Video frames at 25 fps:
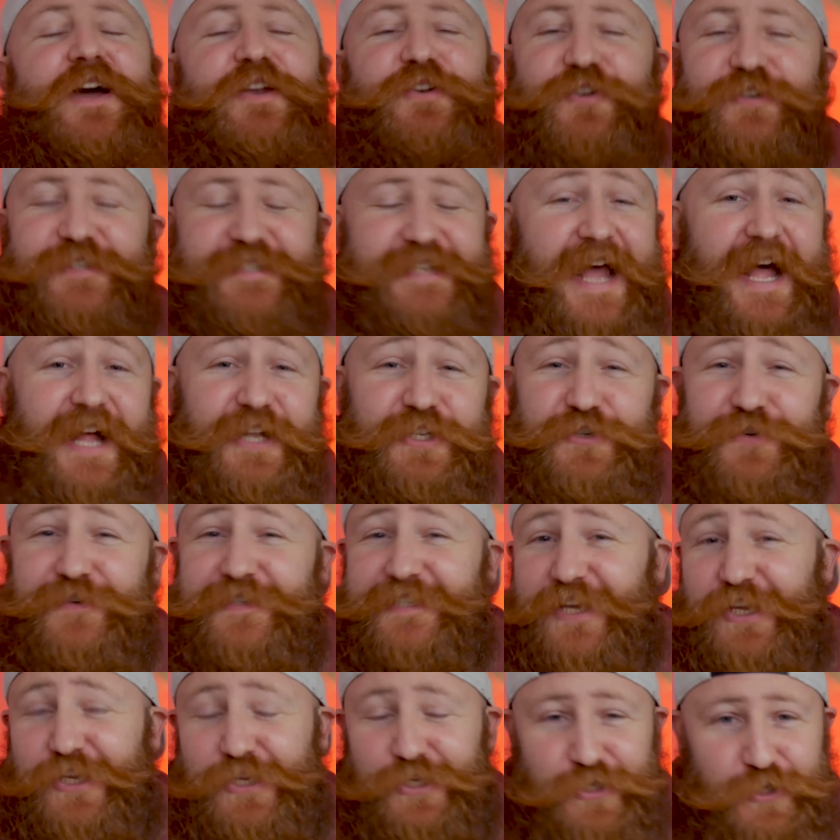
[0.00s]
nostalgia is
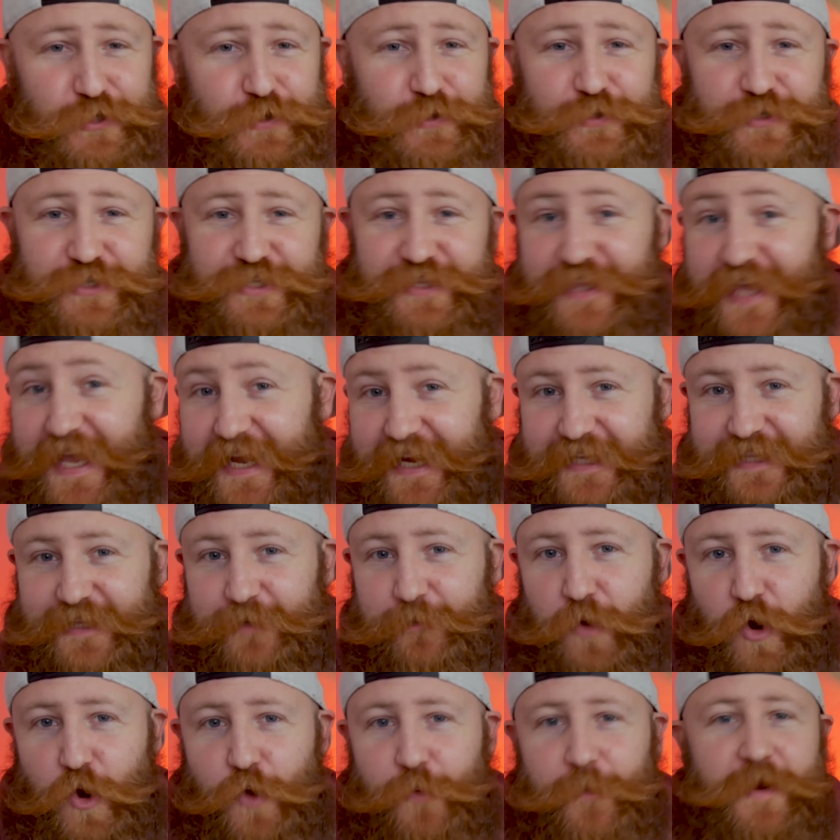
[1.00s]
a huge thing at the
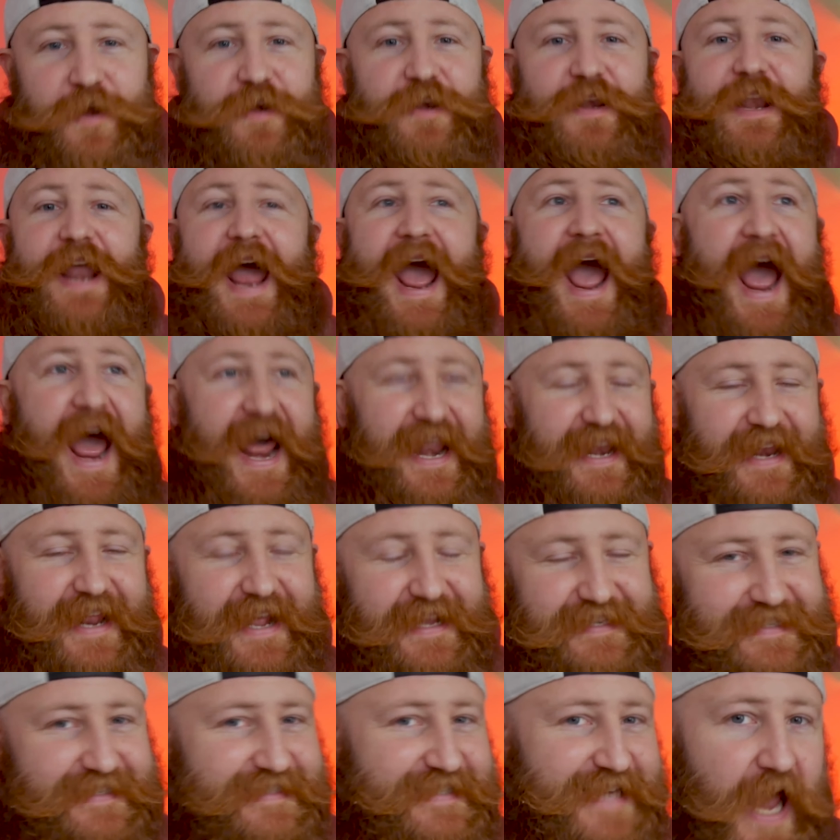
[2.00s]
moment.
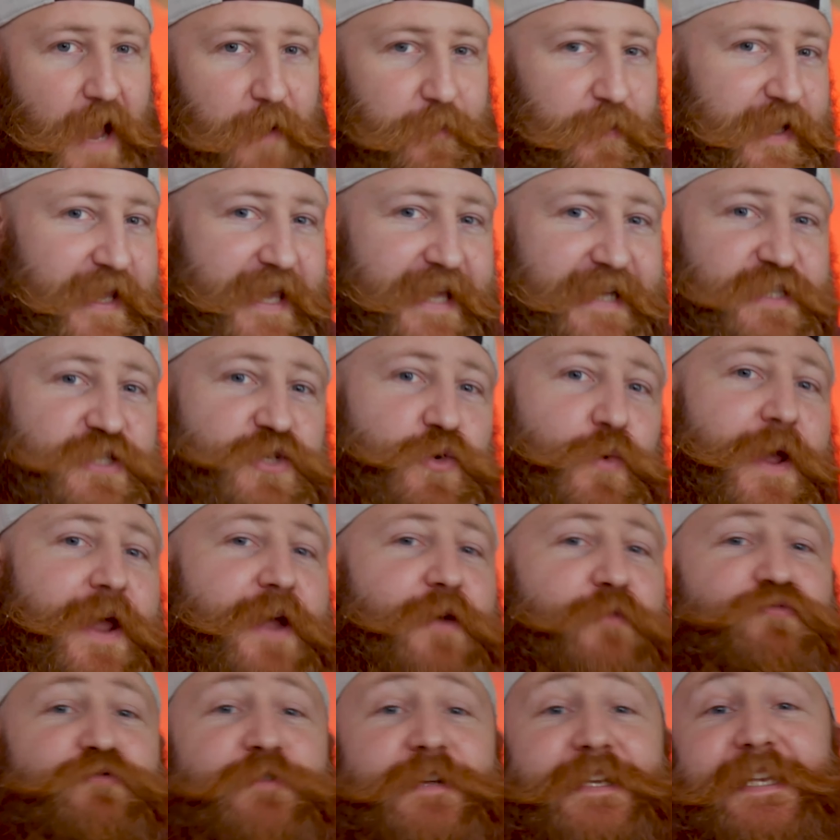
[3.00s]
Adidas are tapping into
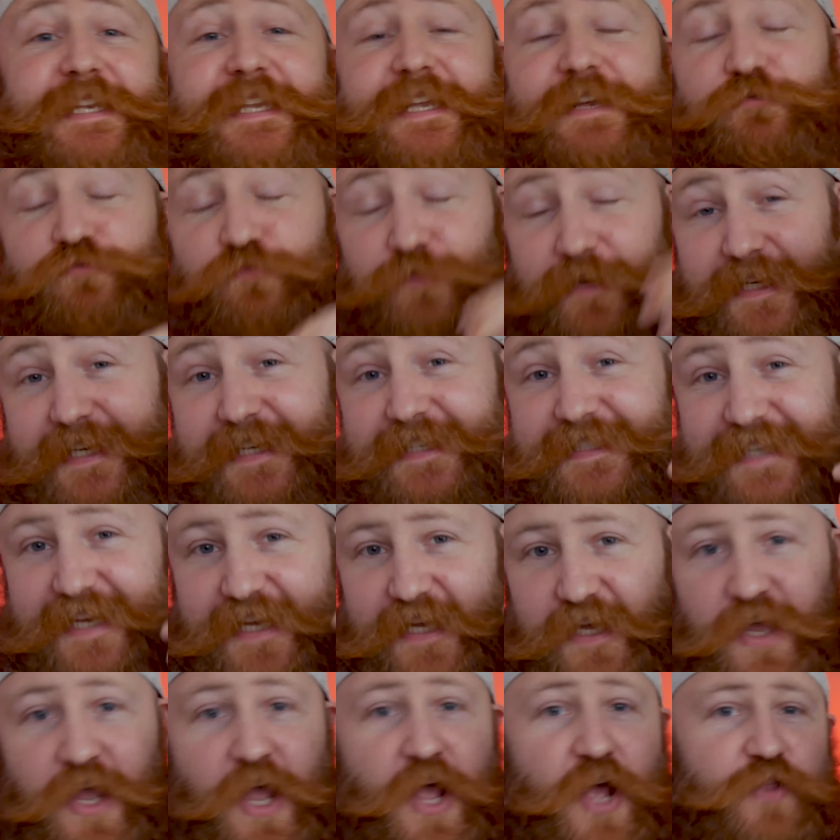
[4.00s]
it,
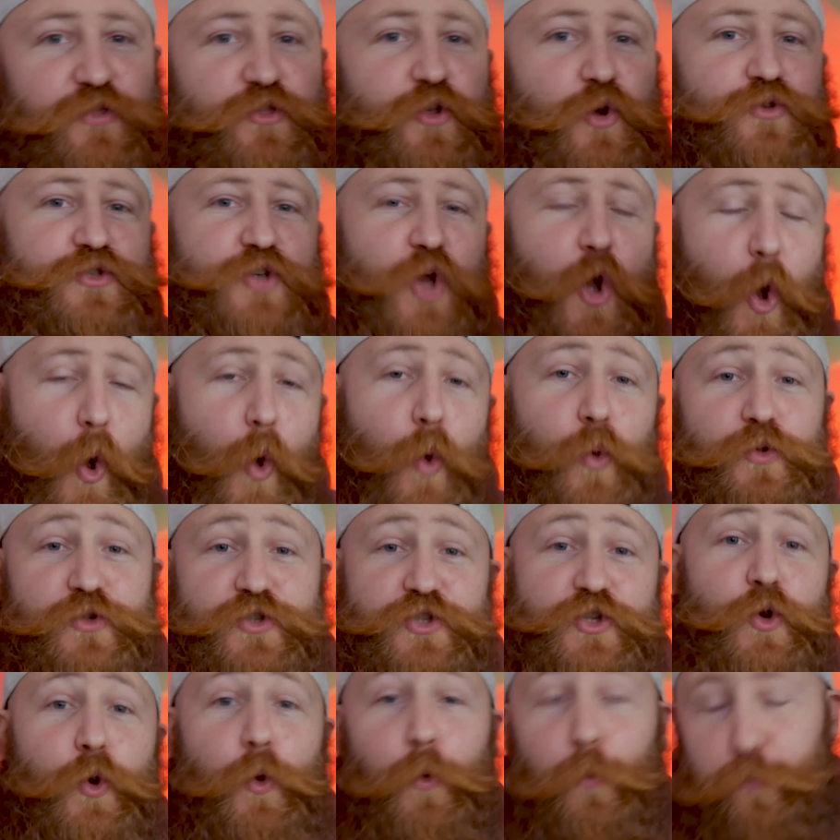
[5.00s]
releasing those old
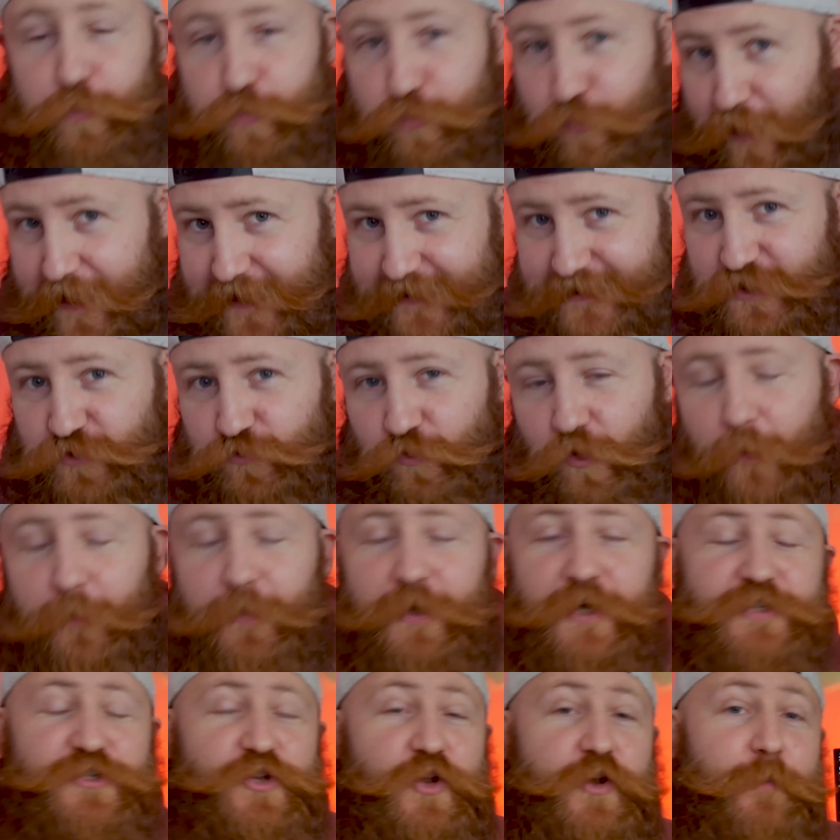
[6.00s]
school Predator
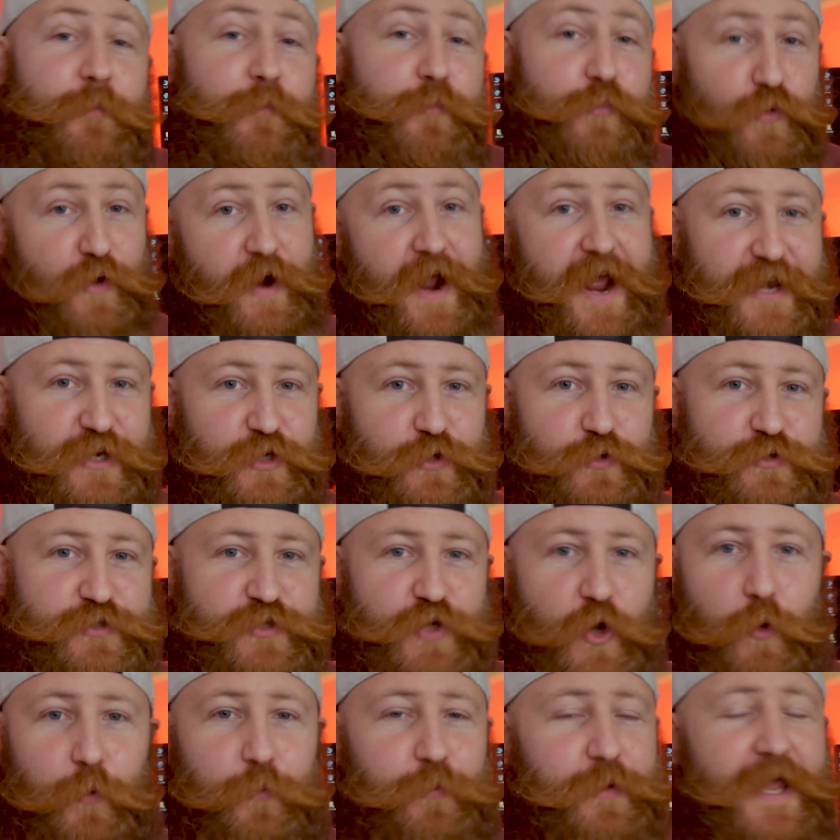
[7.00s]
uppers on a brand new
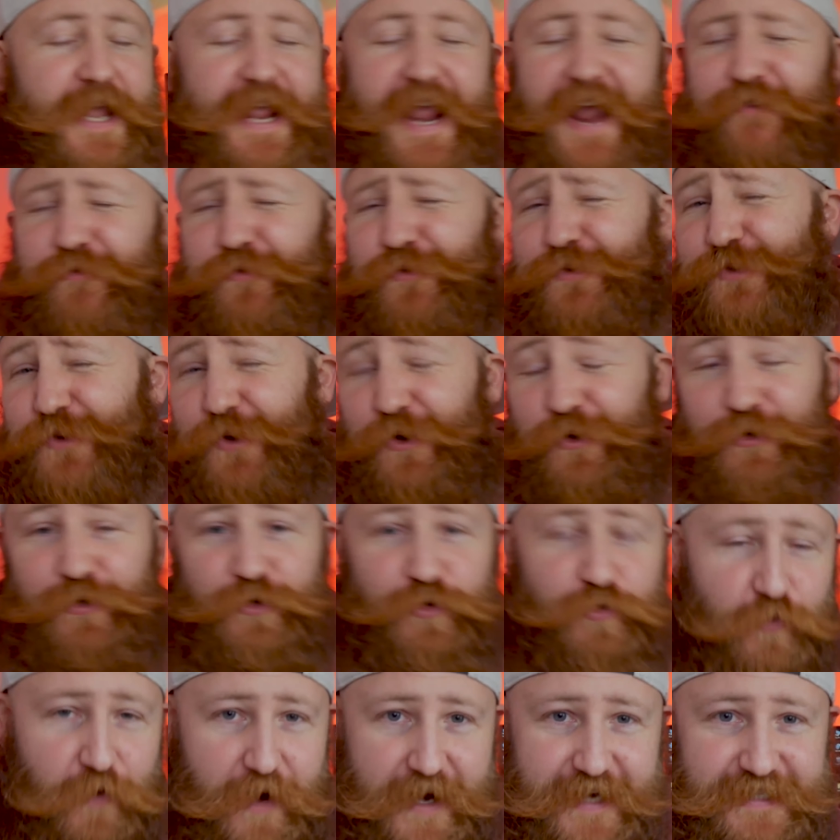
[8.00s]
sole plate. Everyone's gone
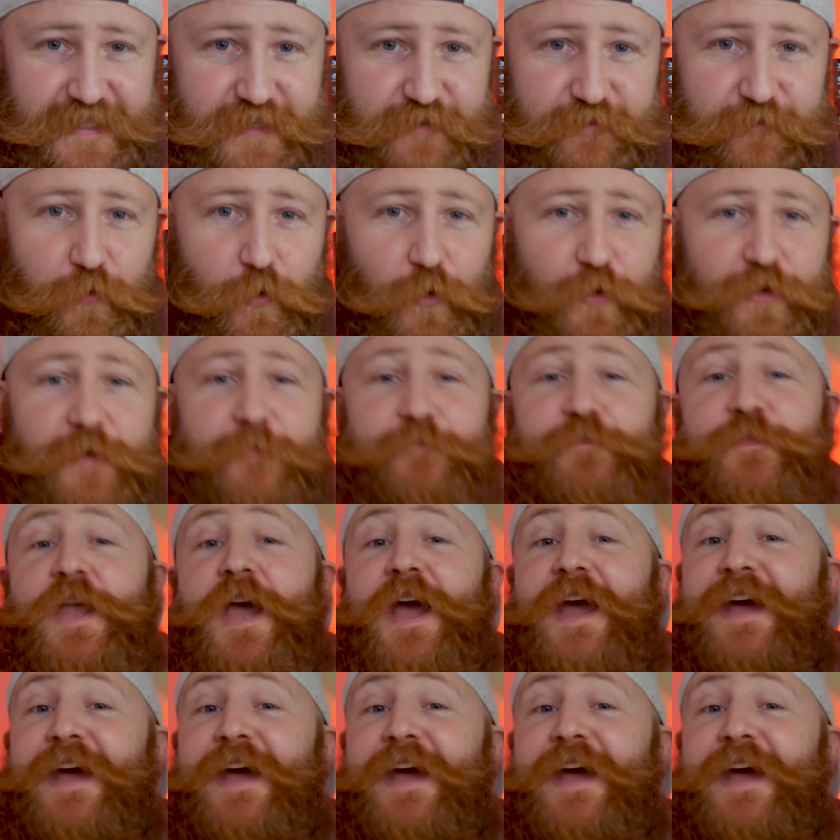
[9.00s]
crazy for them.